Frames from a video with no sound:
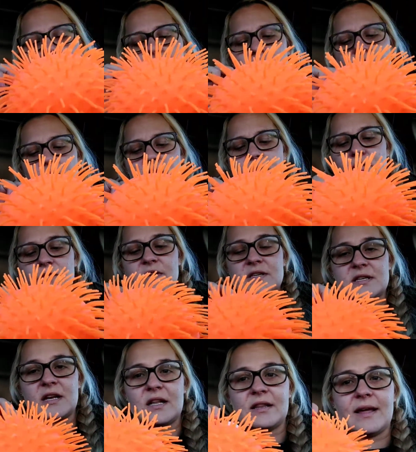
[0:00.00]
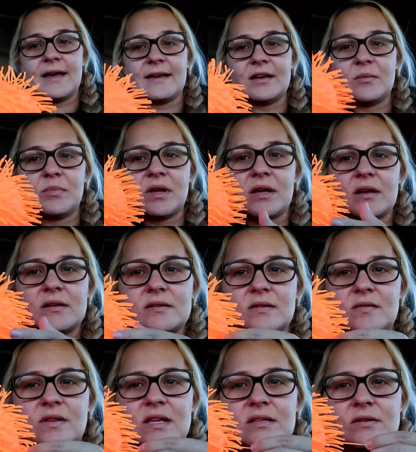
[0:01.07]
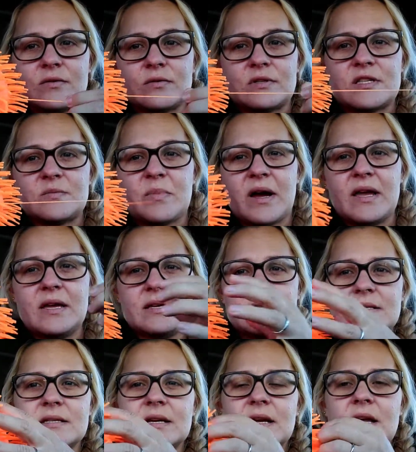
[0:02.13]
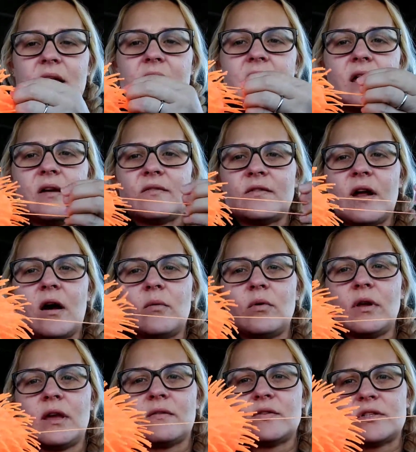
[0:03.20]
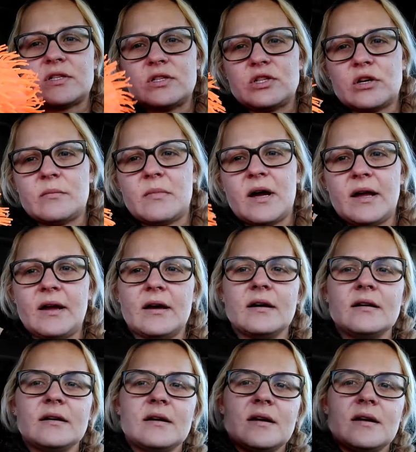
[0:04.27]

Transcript: I don't know if he's going to like it because of these little spikes. If not, we'll give it to Jeremiah.